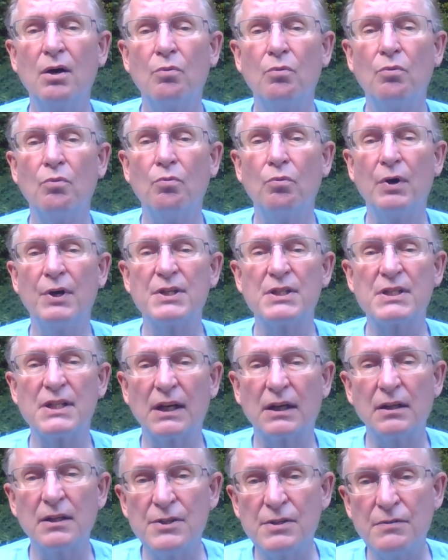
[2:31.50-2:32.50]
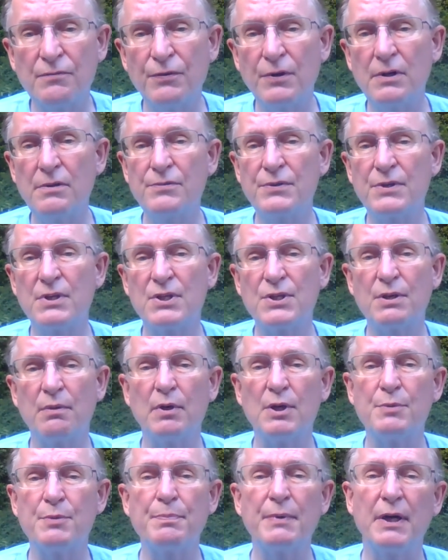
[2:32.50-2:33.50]
What exactly is involved in
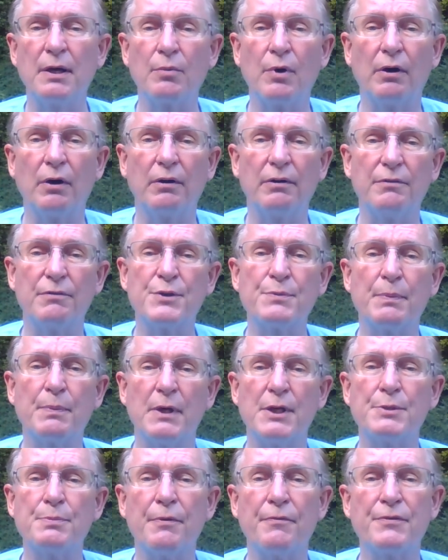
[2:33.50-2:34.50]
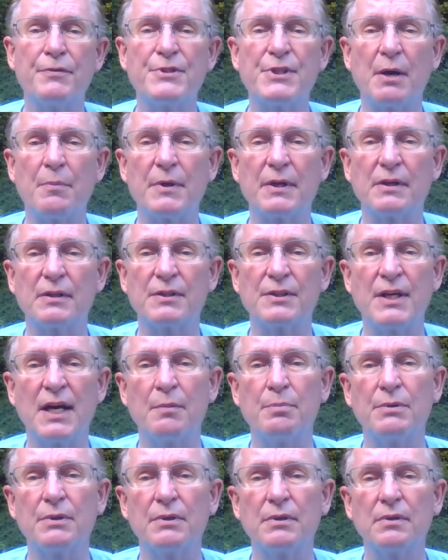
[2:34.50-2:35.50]
someone's being morally responsible for something that's
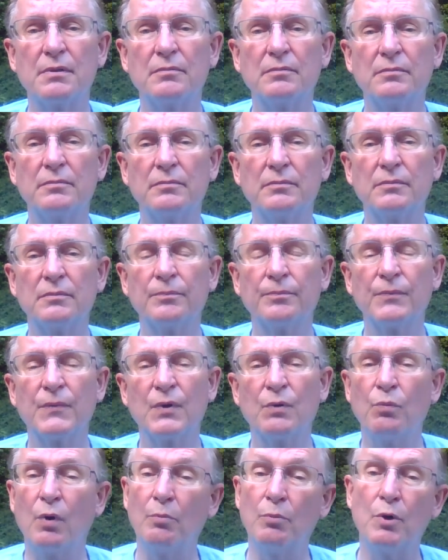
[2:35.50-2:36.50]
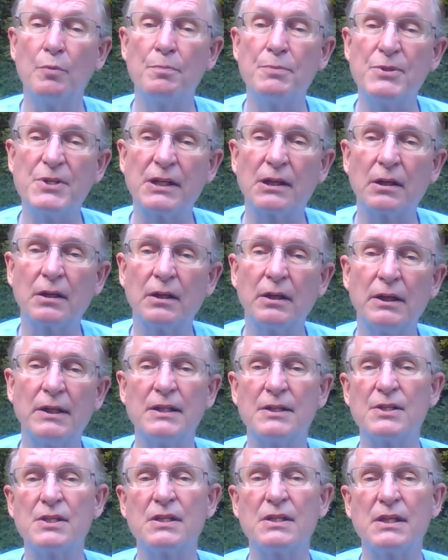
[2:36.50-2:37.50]
happened? What more particularly
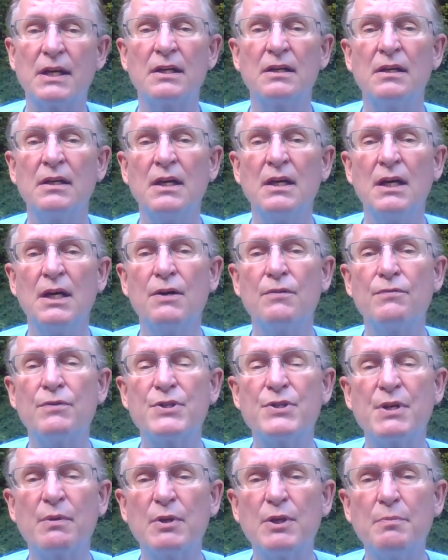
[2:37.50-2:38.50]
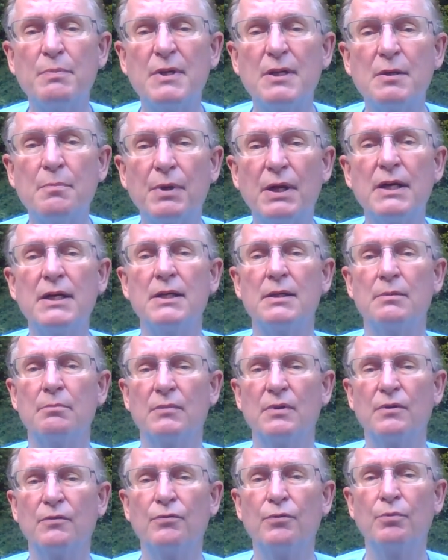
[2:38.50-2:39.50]
does it take for someone to be to blame
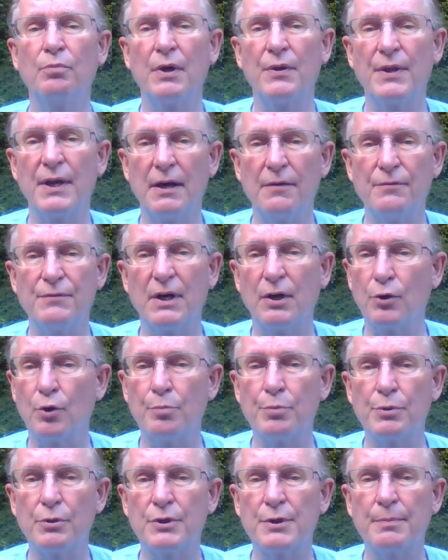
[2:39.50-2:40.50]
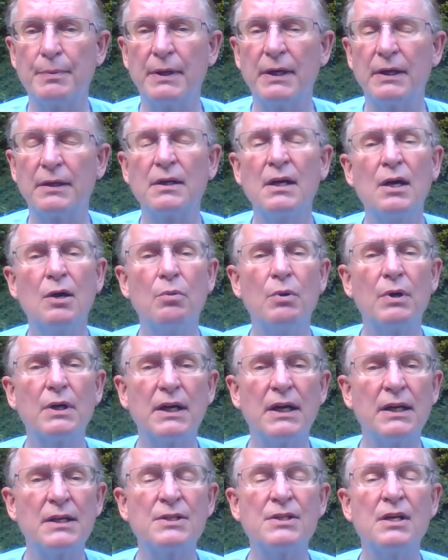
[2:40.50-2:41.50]
for what they've done or brought about? What
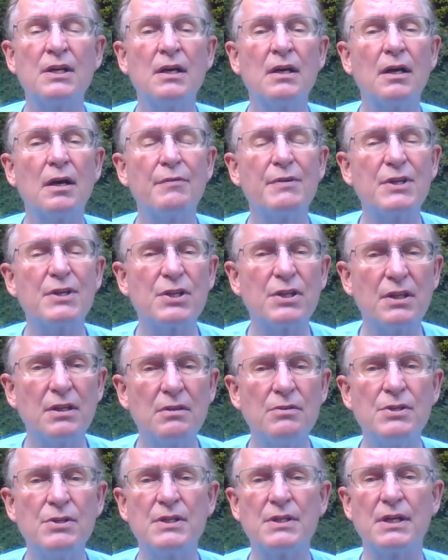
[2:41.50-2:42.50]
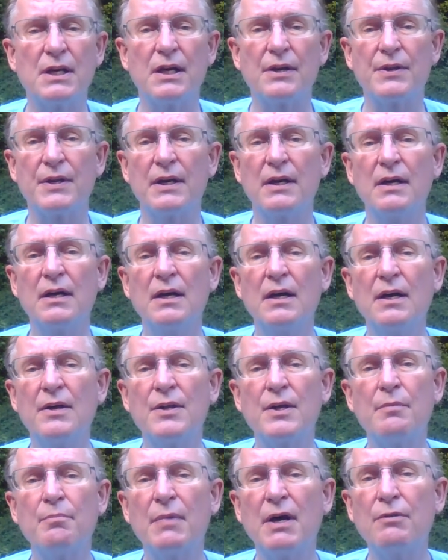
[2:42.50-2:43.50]
kinds of excuses are there
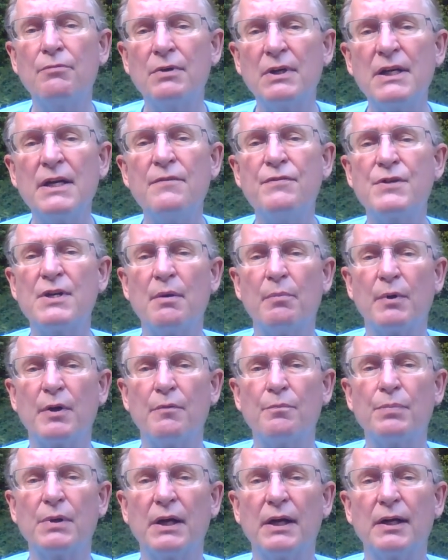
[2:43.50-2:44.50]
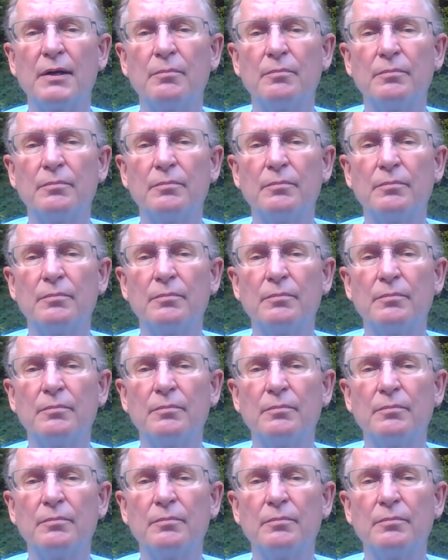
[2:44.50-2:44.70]
that might relieve someone of blame?